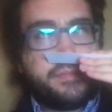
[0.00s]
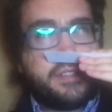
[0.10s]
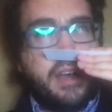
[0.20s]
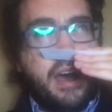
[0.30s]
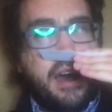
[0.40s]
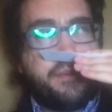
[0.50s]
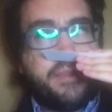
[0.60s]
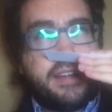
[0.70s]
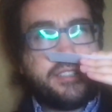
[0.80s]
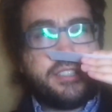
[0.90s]

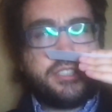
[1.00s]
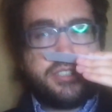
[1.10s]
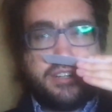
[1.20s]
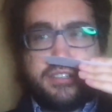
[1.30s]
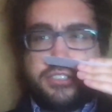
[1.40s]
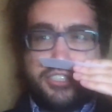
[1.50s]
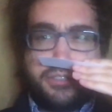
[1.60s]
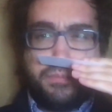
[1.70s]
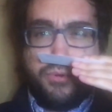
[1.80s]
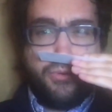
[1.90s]
There's a certain
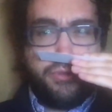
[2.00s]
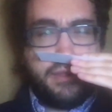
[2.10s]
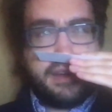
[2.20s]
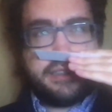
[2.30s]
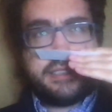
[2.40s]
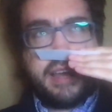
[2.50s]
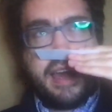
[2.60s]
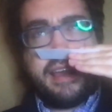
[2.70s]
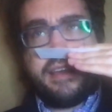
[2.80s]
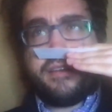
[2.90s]
smoothness
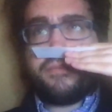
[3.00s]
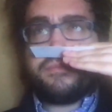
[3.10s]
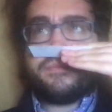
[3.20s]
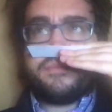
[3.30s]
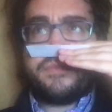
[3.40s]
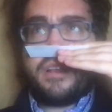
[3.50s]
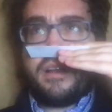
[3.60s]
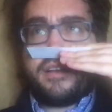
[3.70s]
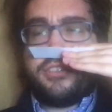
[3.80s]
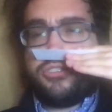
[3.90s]
I
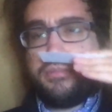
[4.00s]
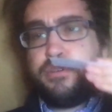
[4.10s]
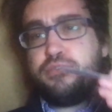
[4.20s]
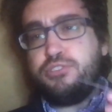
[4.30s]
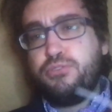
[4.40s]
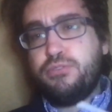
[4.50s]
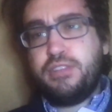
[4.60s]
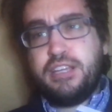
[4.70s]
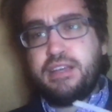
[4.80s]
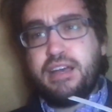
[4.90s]
contribute to
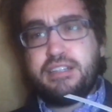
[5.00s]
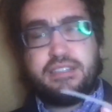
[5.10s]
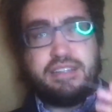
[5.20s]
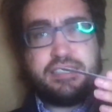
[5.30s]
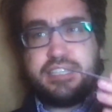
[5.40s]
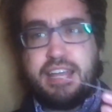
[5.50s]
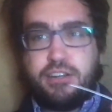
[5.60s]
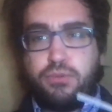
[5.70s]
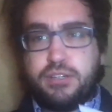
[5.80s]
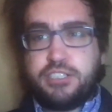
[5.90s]
the
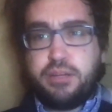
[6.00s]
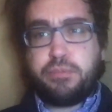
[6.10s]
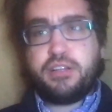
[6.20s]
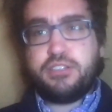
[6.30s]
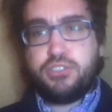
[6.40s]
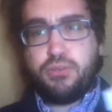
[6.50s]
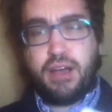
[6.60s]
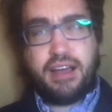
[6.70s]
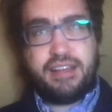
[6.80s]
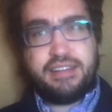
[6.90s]
sandalwood, similar to
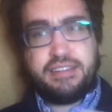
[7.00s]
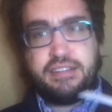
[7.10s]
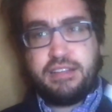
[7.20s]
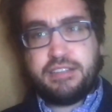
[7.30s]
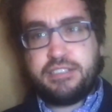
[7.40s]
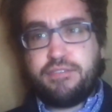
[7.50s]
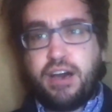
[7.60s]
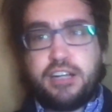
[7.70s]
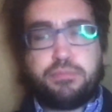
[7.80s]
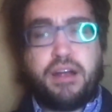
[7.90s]
in the
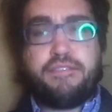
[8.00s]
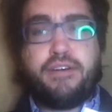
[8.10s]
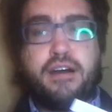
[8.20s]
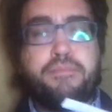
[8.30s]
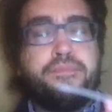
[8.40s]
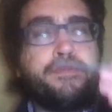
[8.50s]
Sauvage Parfum.